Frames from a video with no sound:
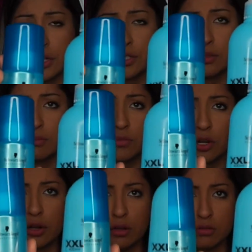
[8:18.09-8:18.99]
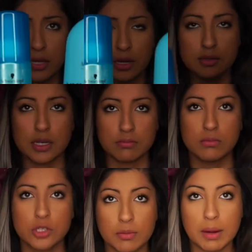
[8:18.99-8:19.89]
I started using it because I
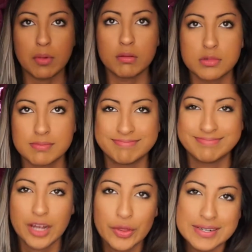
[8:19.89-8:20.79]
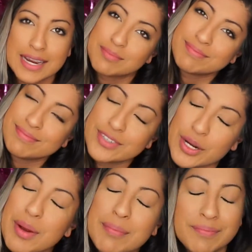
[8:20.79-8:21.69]
took my mom's all the time.
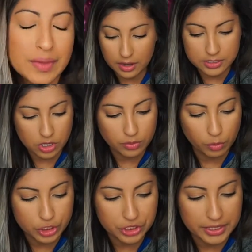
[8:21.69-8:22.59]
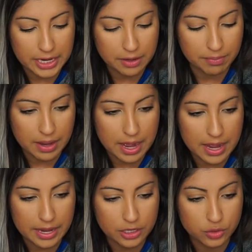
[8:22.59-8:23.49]
Sorry, Mom. It's called Moisture Kick
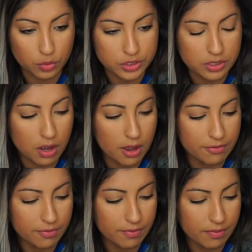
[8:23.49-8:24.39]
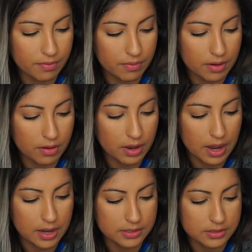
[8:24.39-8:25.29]
by Schwarzkopf,
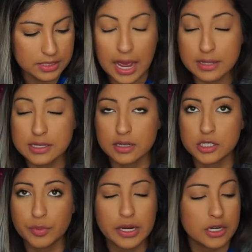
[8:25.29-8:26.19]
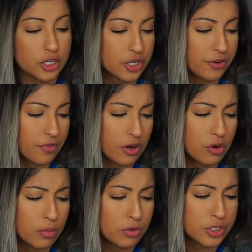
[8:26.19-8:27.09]
and it's a spray conditioner for
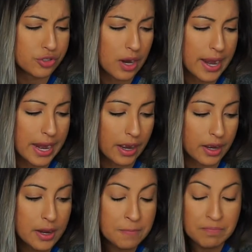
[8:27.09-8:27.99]
normal to dry hair.